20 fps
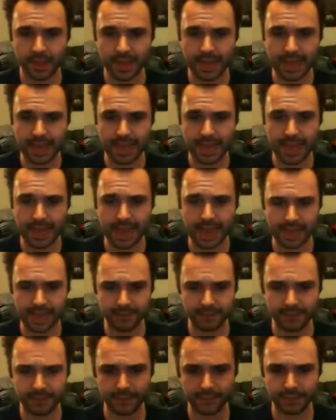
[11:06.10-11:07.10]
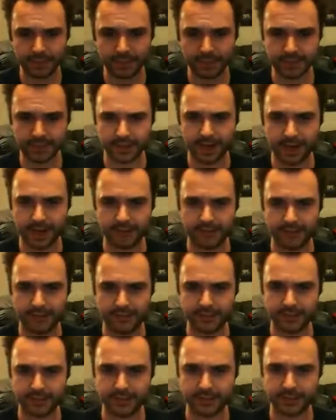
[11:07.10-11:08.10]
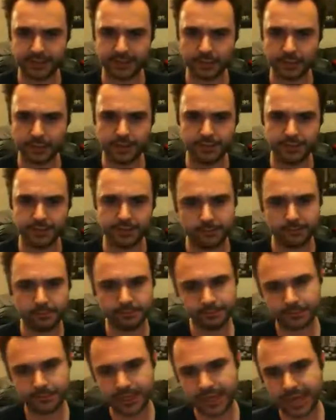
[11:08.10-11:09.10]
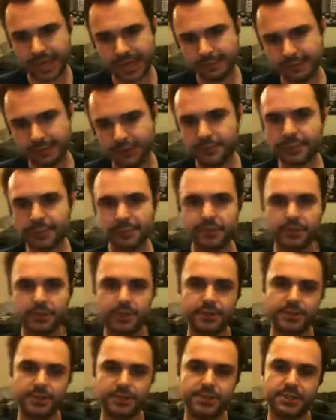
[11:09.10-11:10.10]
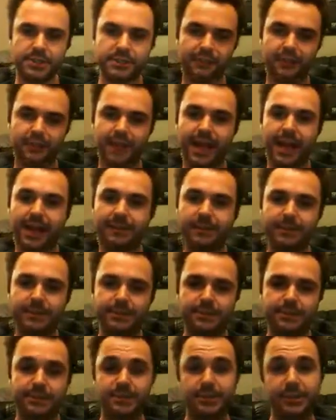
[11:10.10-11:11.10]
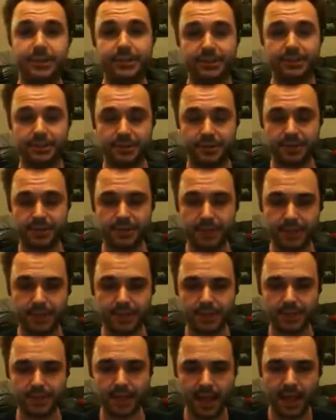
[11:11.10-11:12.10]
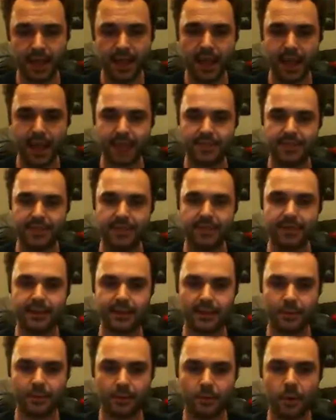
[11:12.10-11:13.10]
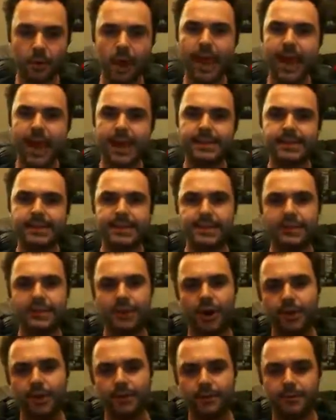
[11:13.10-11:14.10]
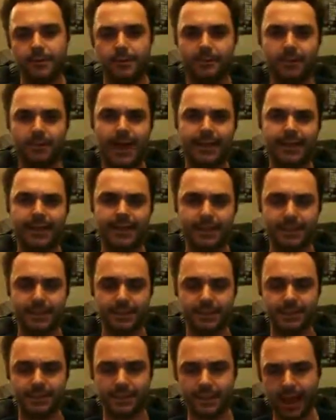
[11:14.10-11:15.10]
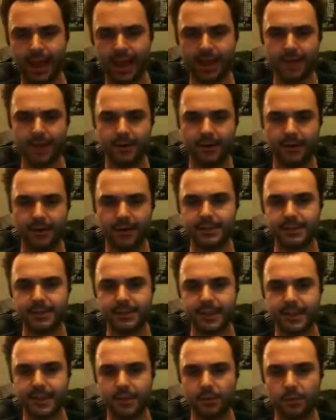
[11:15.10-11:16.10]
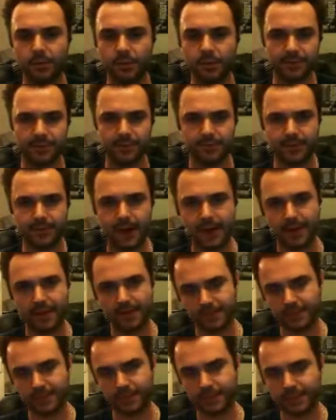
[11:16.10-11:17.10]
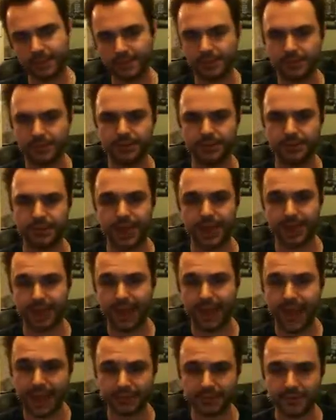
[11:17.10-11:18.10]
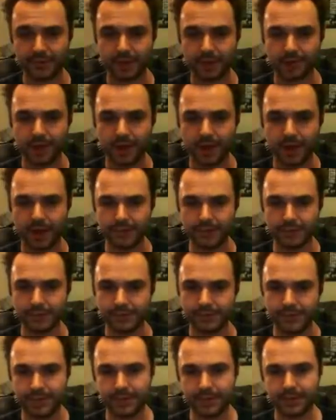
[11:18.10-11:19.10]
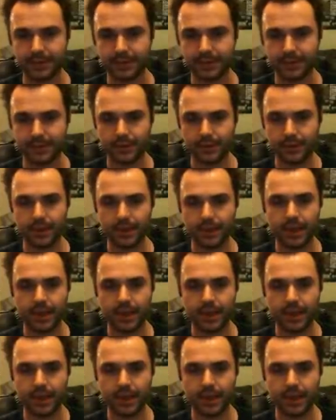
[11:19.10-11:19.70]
Let's go down to the Devastator squad. 2 missile launchers and flak missiles is an interesting choice. I think, why has he not maxed this unit out? Obviously, he wants to fire the 2 missile launchers out of the hatchet of the Rhino, protecting the unit.